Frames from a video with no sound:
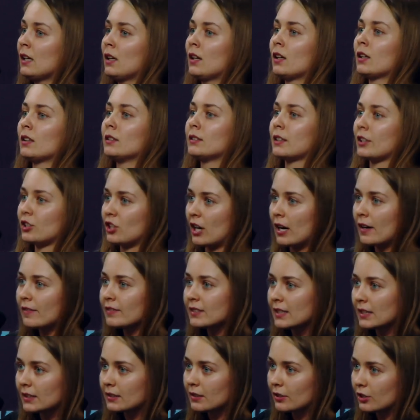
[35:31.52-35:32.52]
Do we
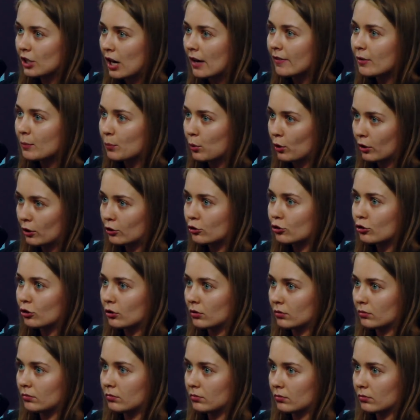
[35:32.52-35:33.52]
have to cultivate
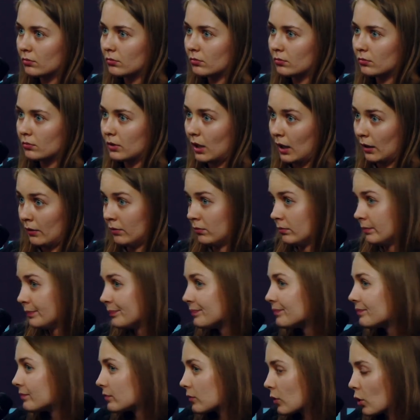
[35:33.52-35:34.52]
it?
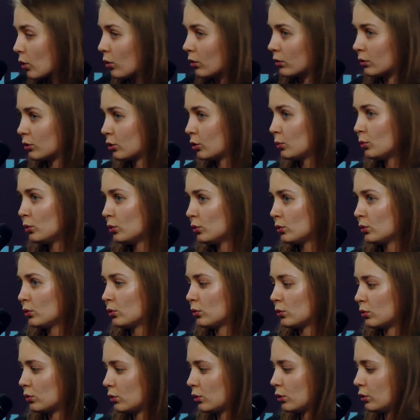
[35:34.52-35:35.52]
Unfortunately,
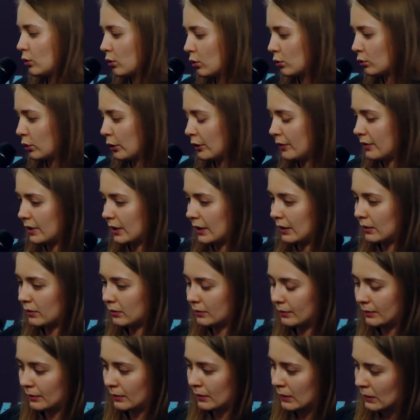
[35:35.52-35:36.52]
yes,
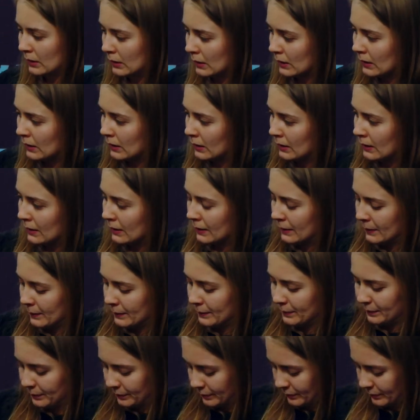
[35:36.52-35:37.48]
given